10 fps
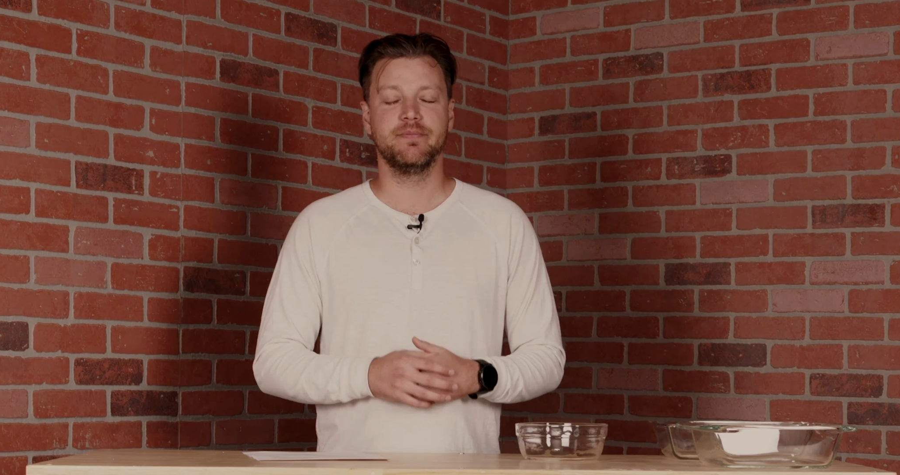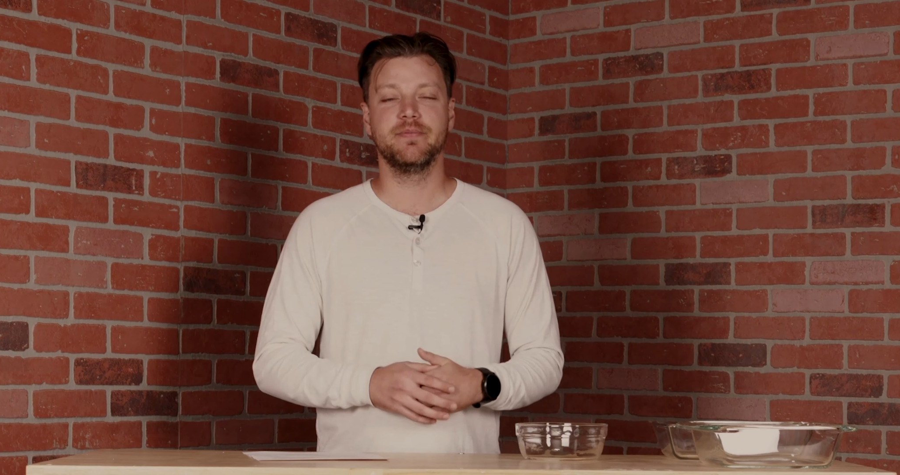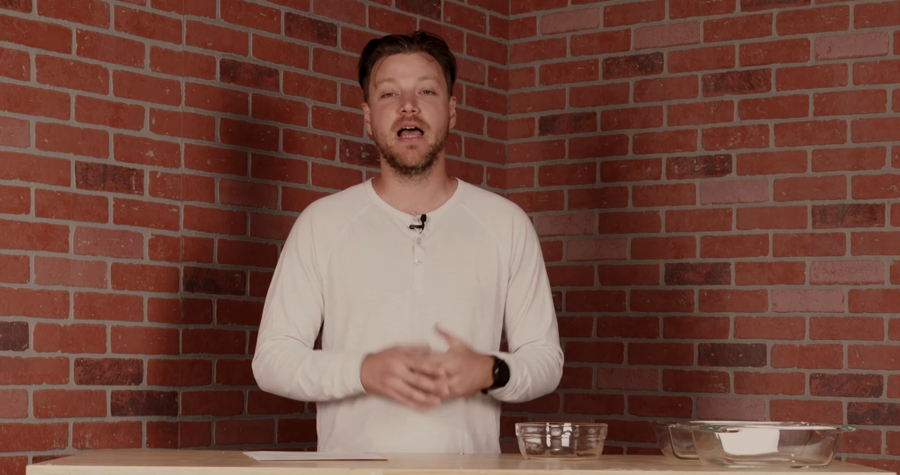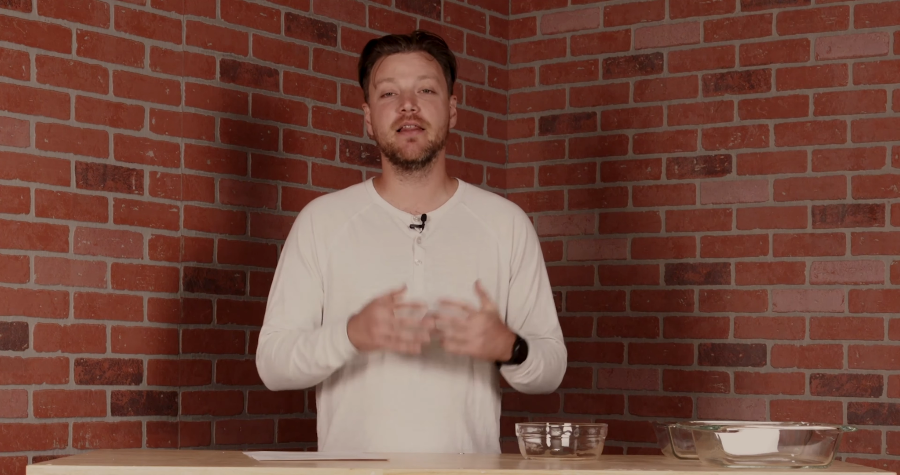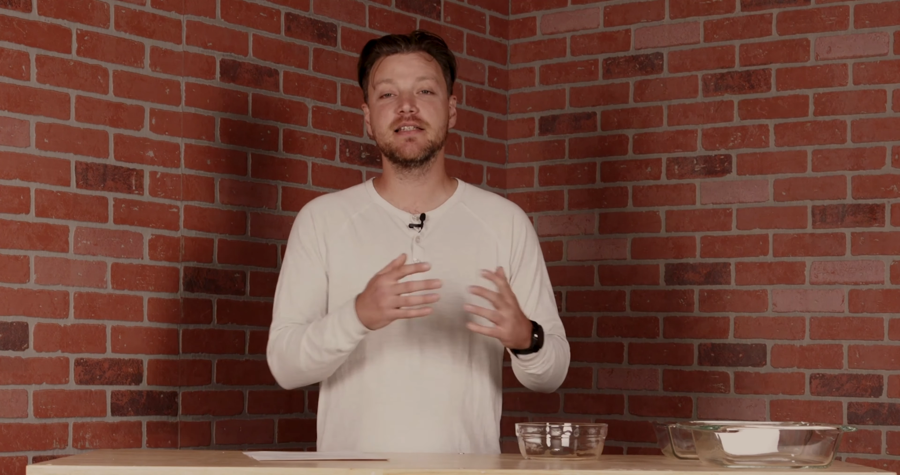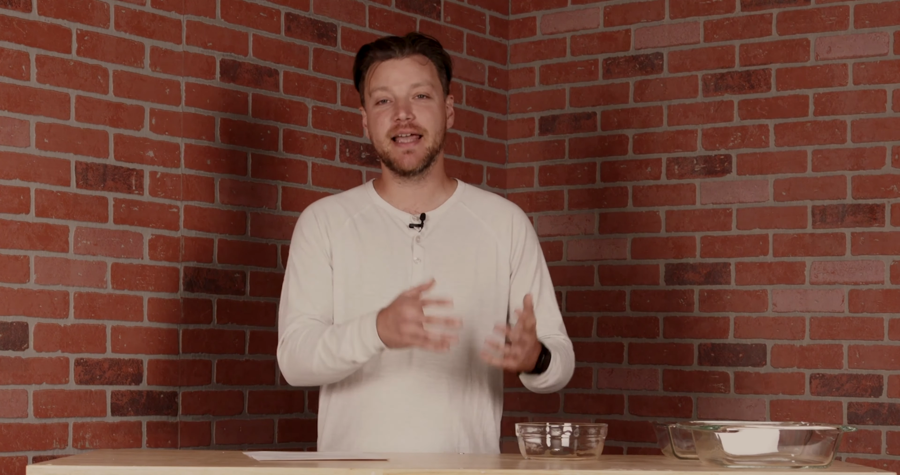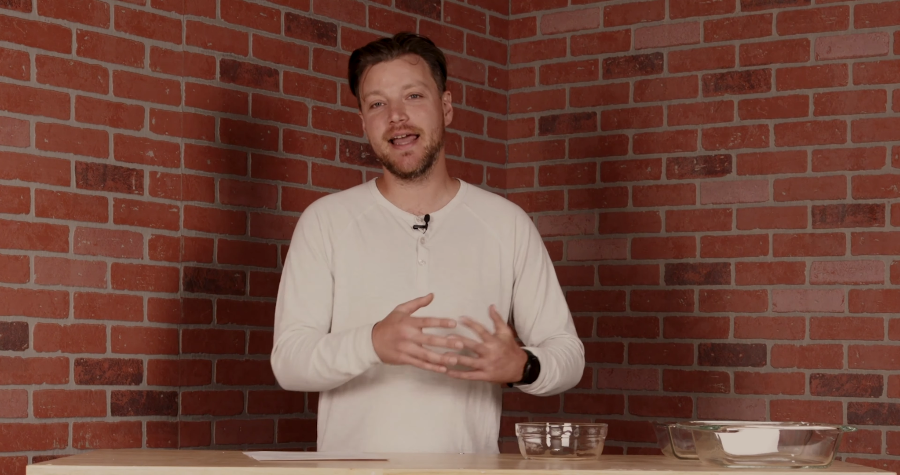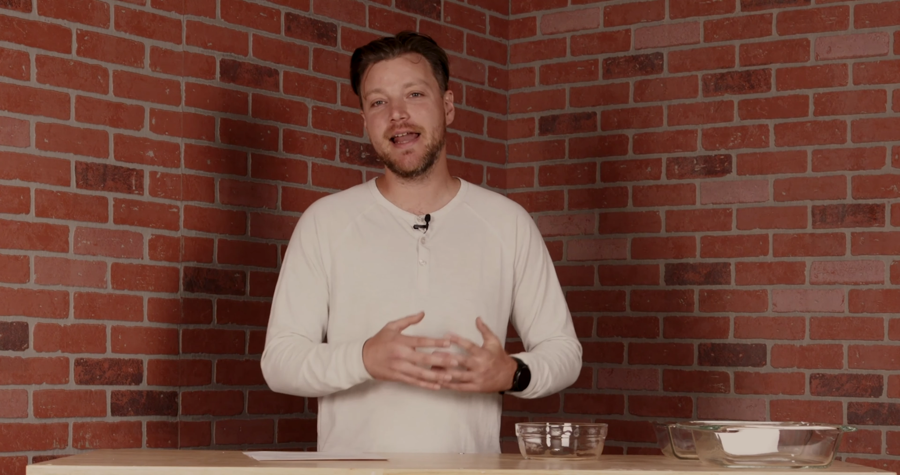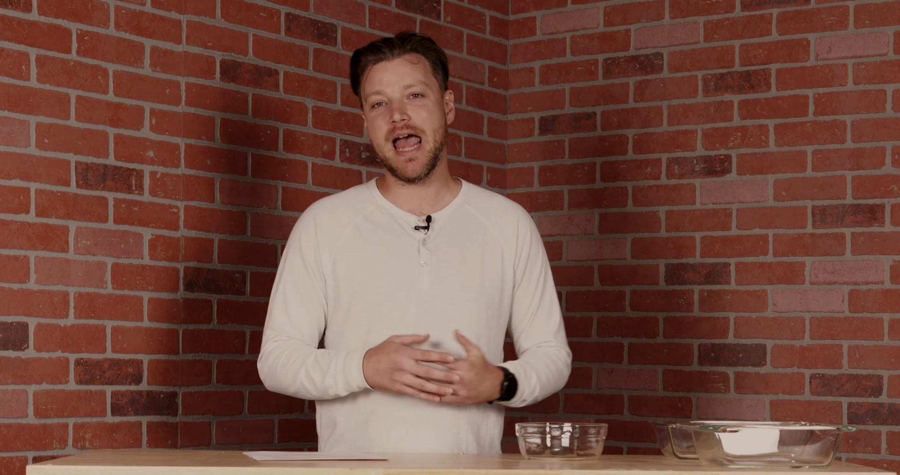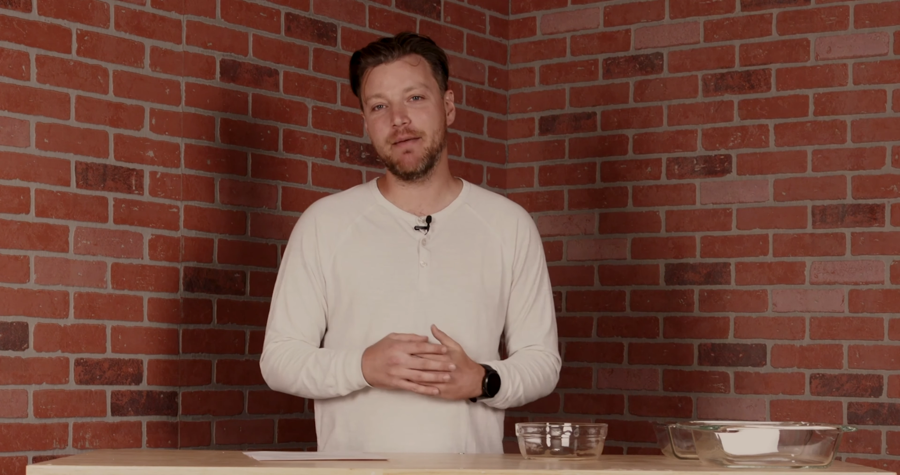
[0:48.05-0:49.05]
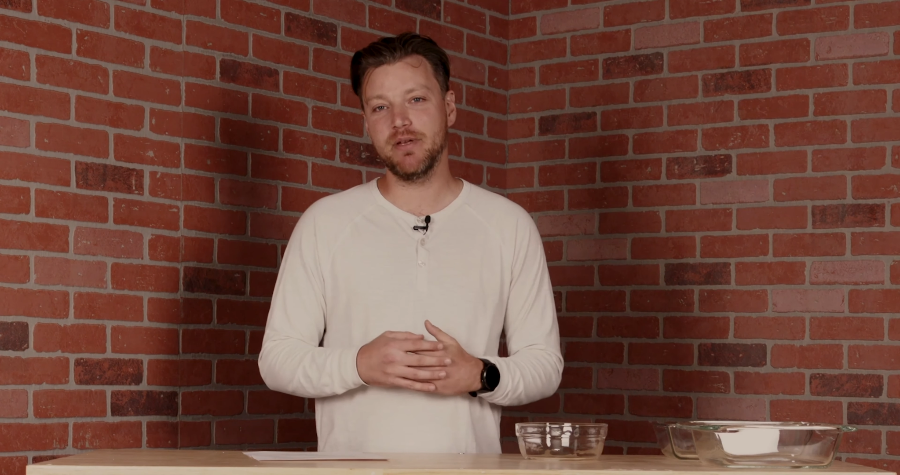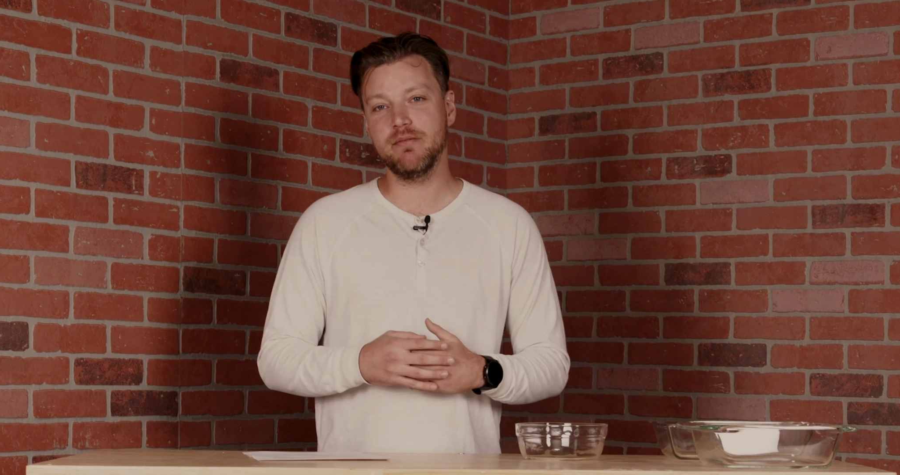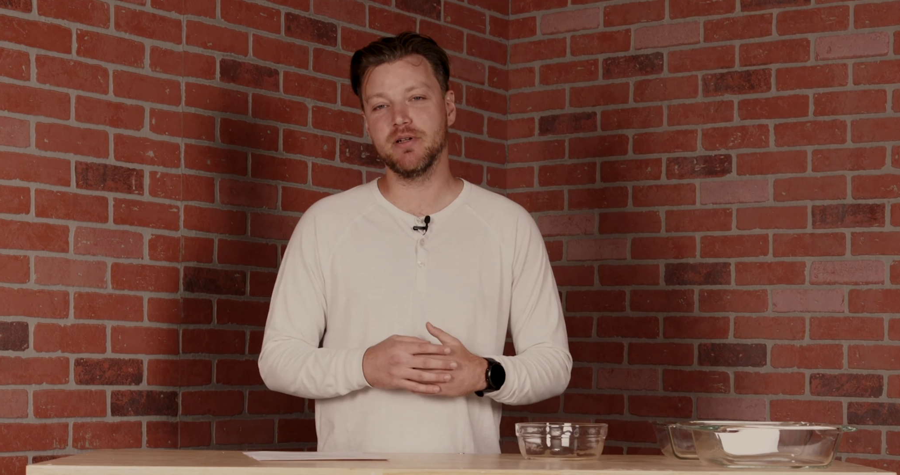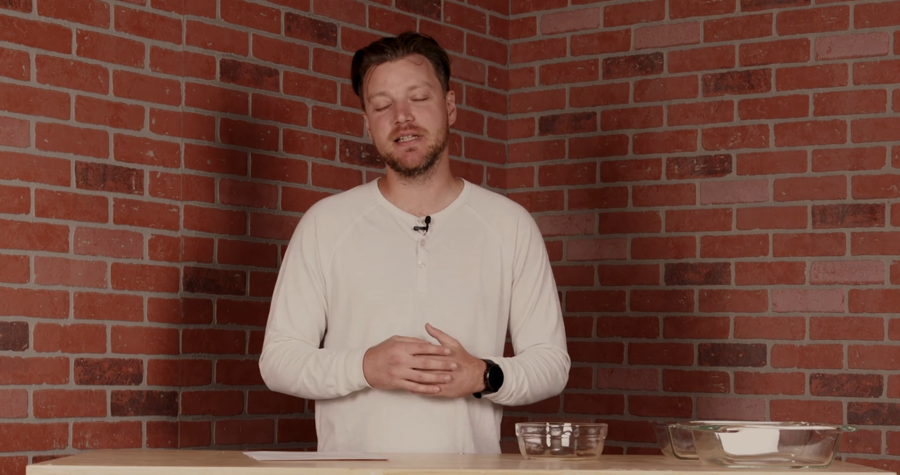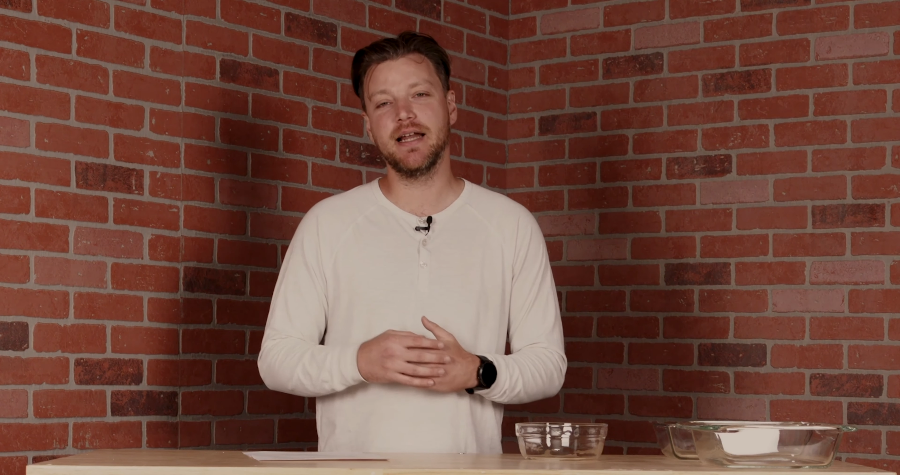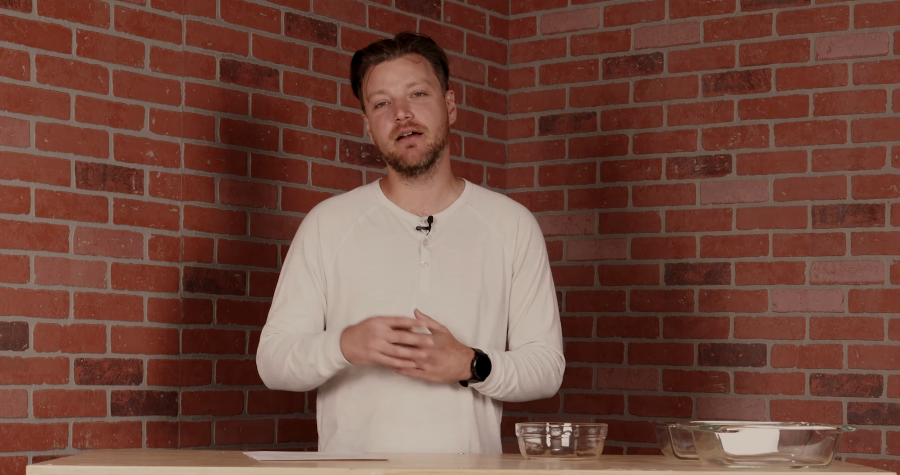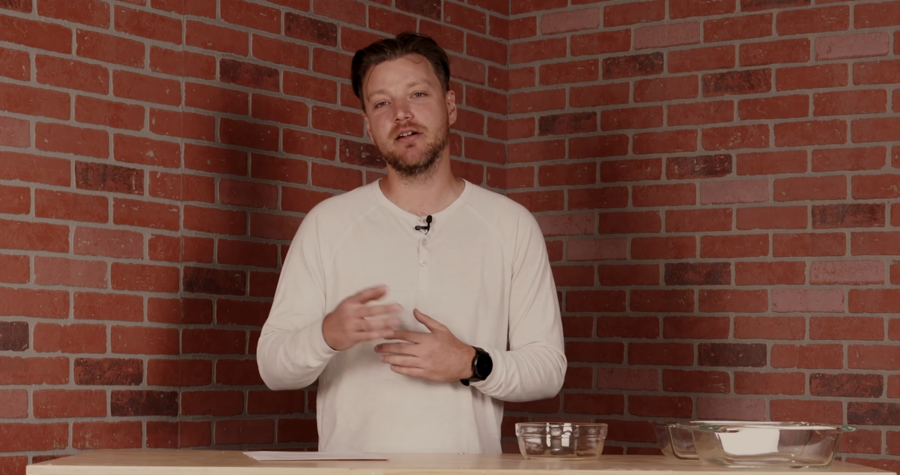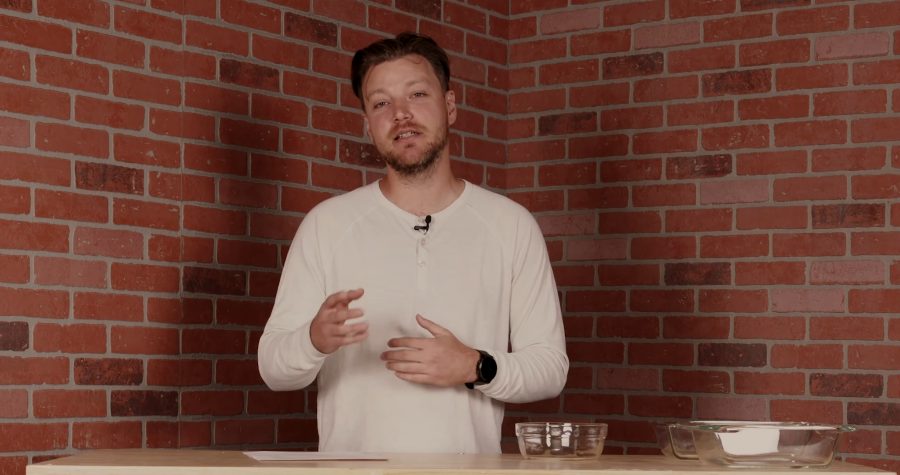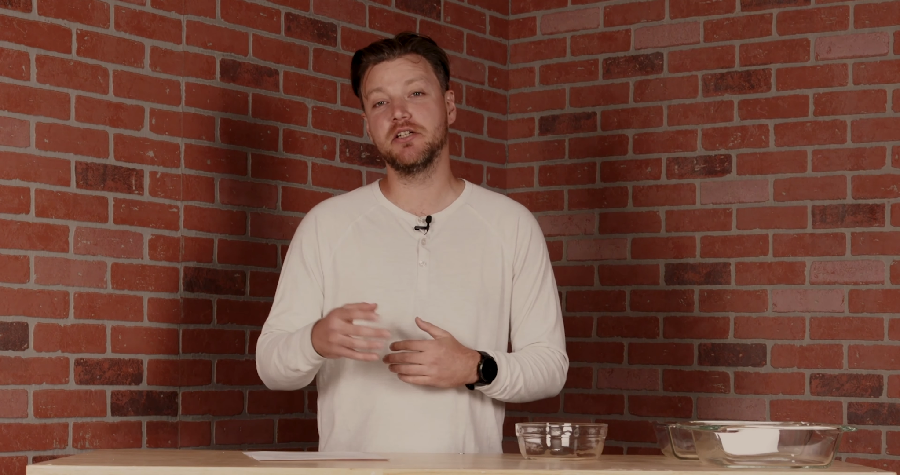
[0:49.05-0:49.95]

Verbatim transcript: Now, this can happen, but today I'm going to